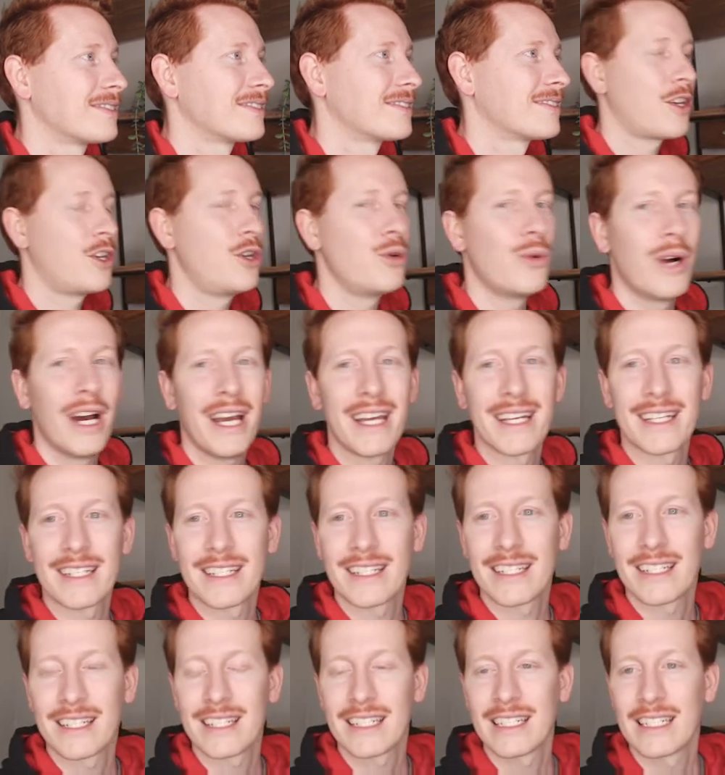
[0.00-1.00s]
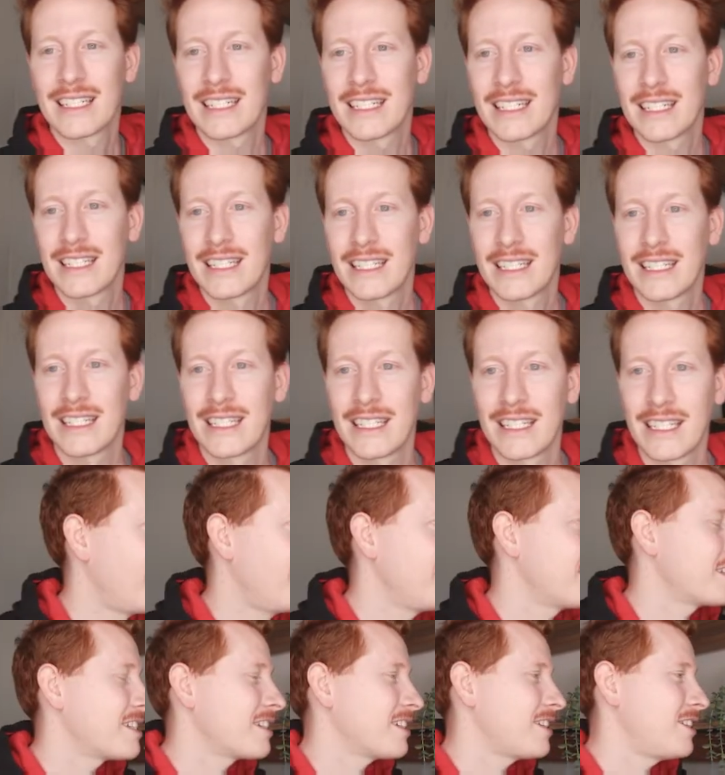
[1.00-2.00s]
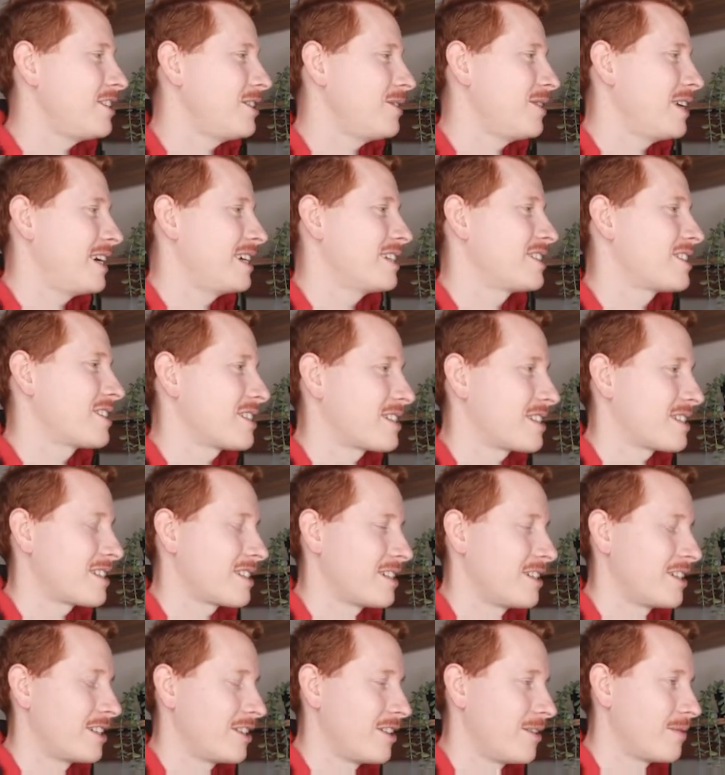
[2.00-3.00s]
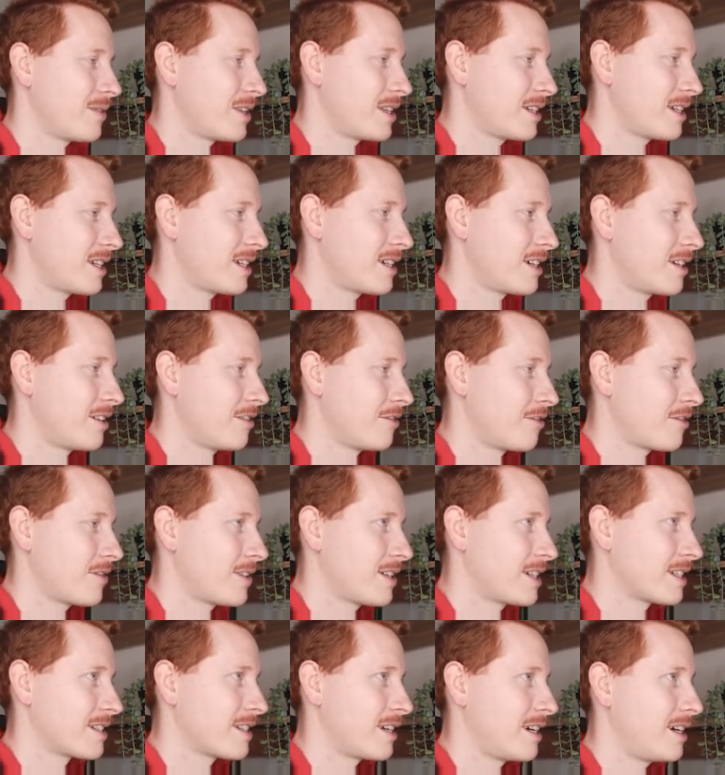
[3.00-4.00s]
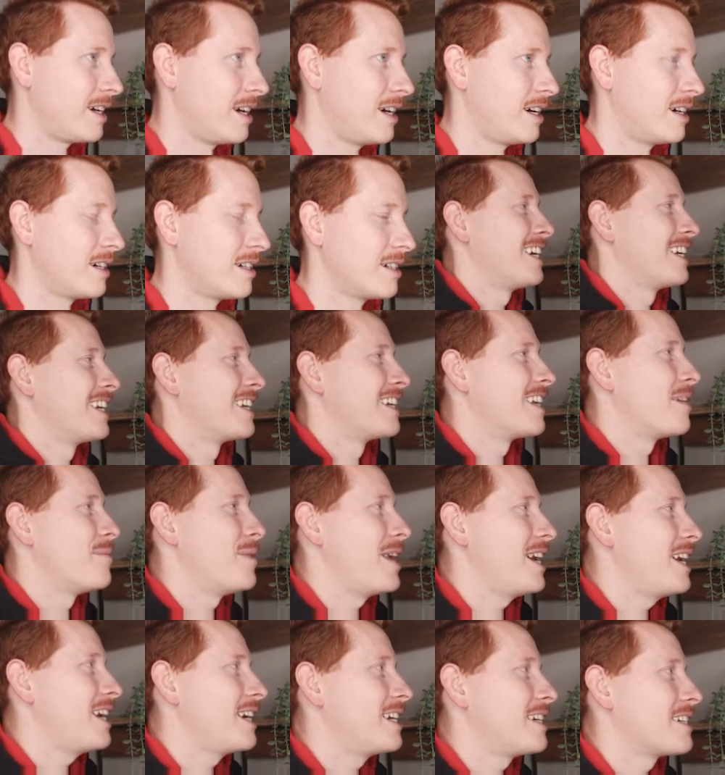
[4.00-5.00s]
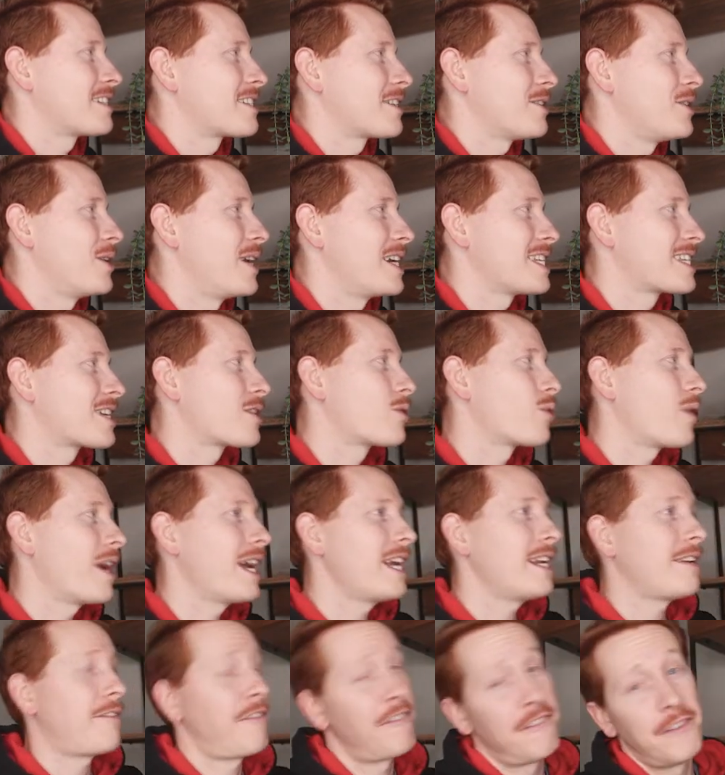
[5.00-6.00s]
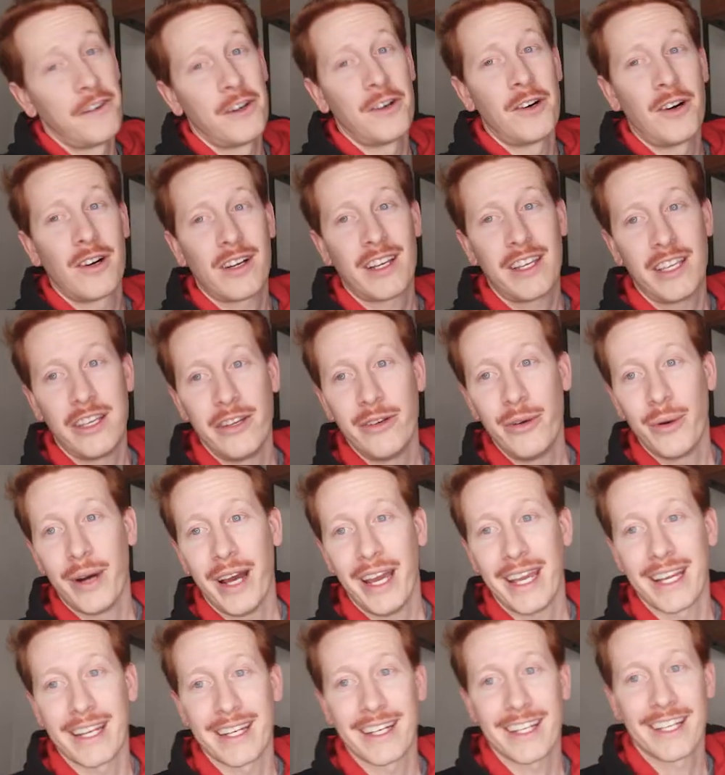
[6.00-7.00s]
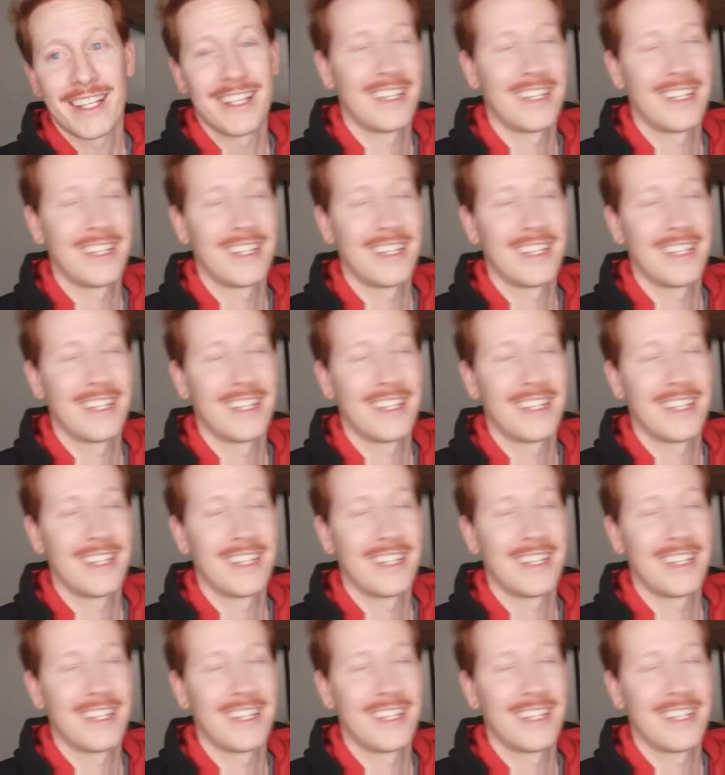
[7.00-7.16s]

Q8. Isn't Q8 just... Oh no, I'm thinking of Qatar. Number 8 is always great for Q8,